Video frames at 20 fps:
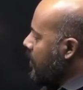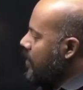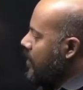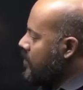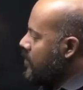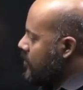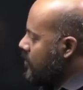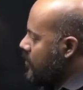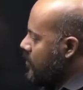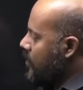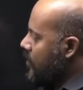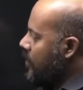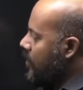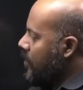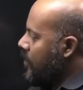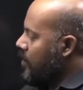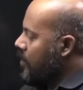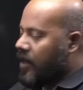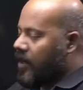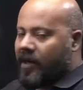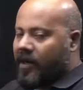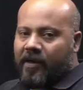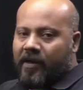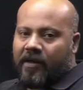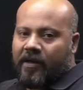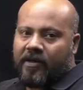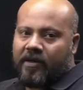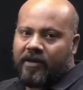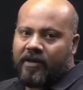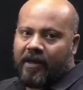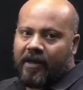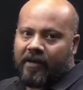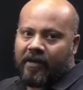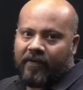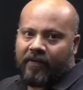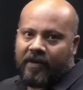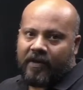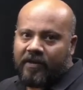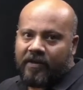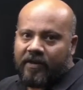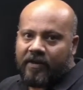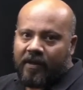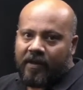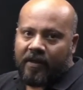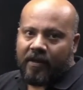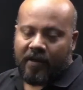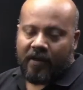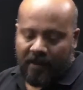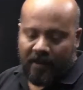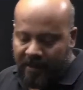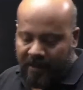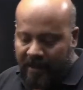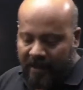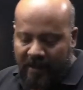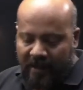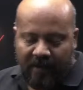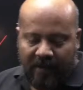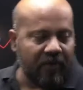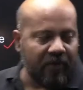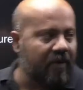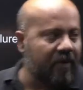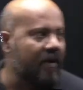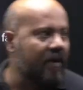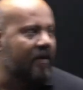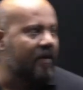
case study, and sacrifice. Is it clear, everybody?